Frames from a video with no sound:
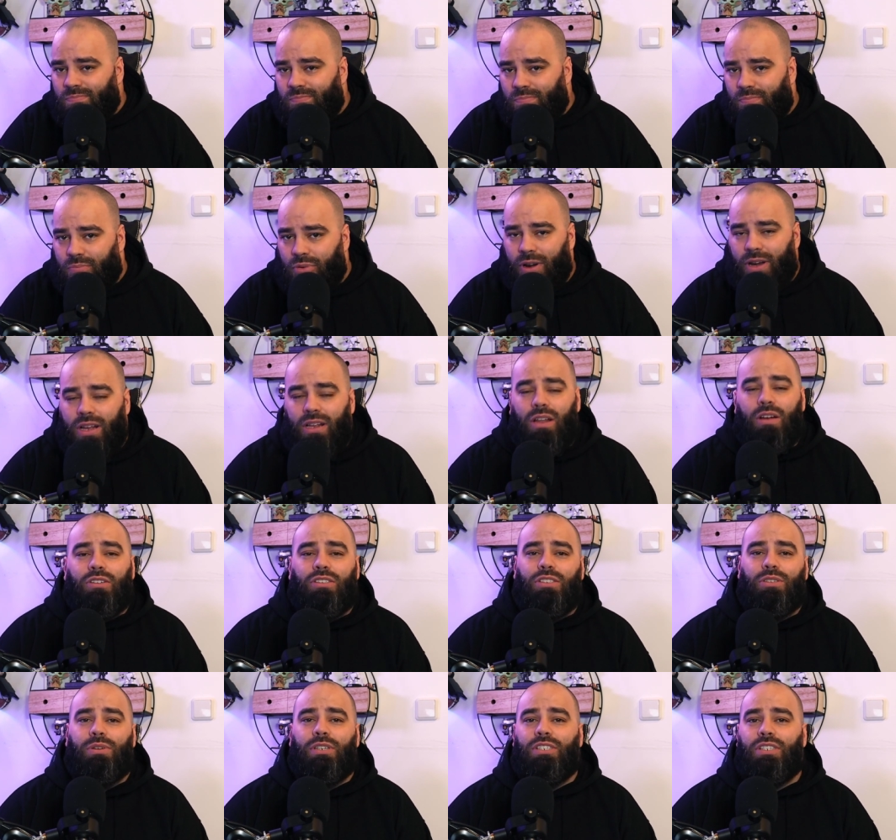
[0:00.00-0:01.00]
pretty close
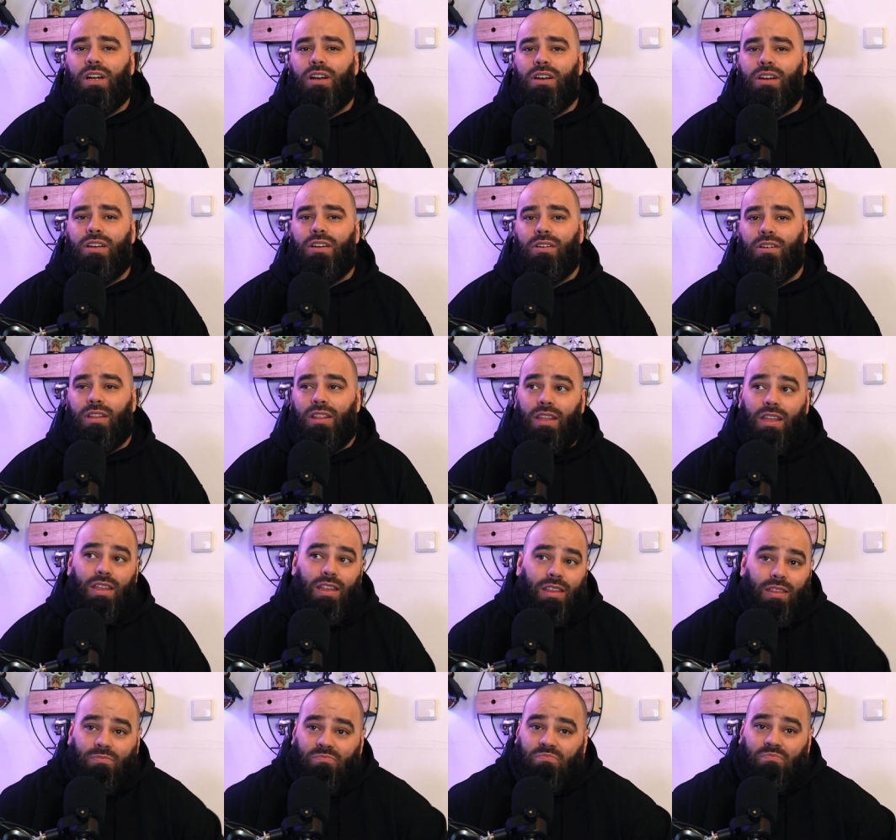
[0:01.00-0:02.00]
to each other could
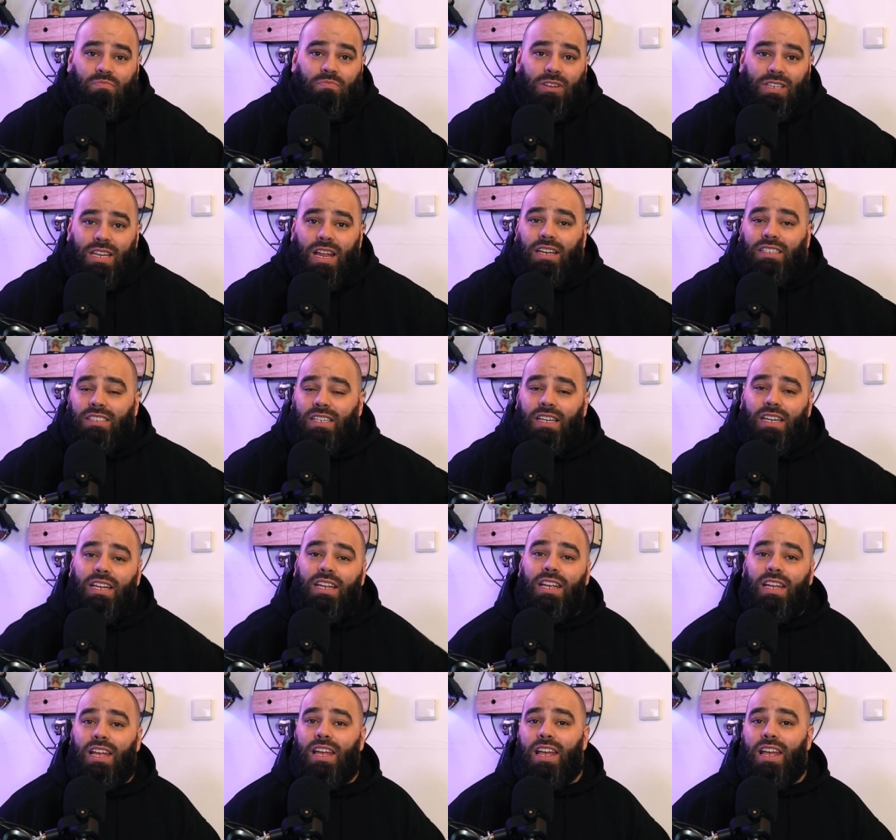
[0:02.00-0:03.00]
potentially
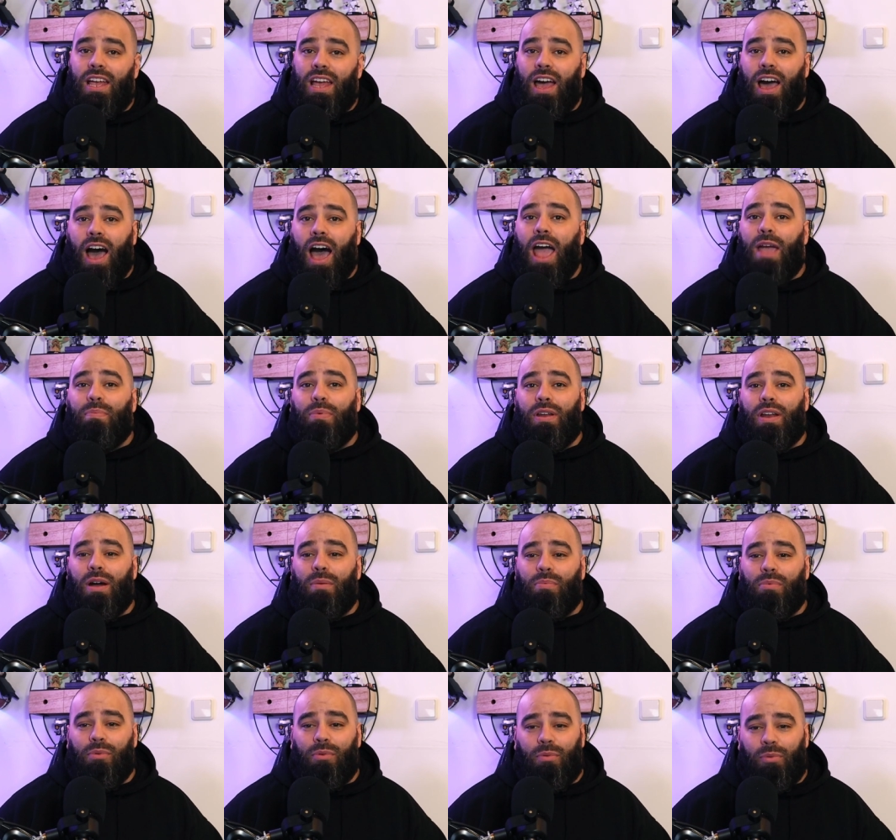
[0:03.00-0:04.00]
hype it up
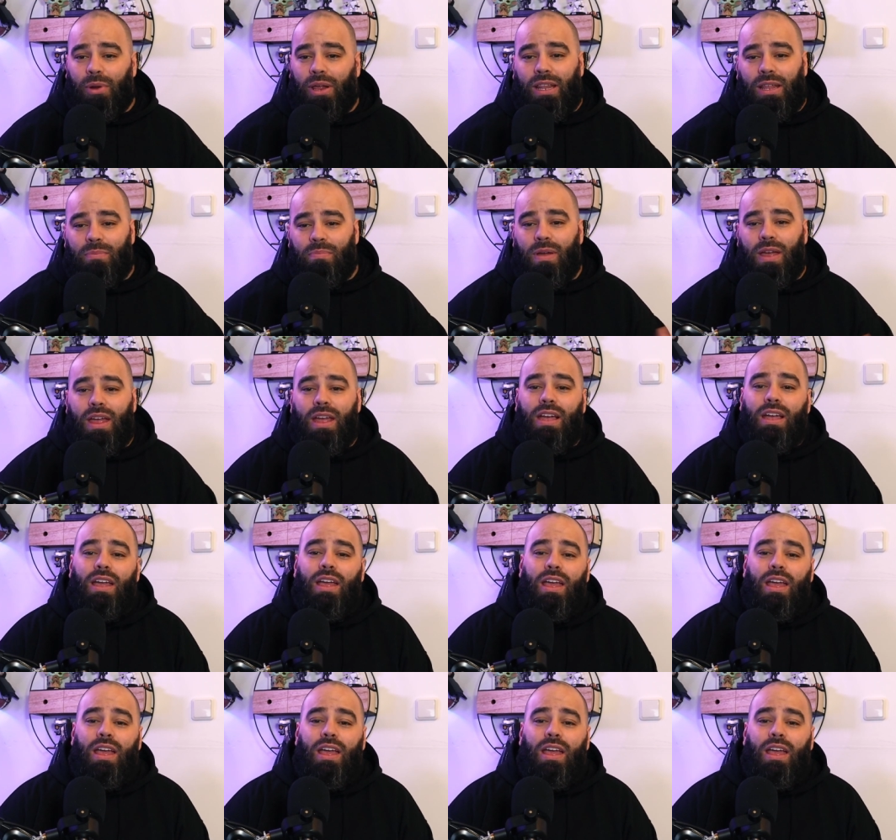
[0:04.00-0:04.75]
really big,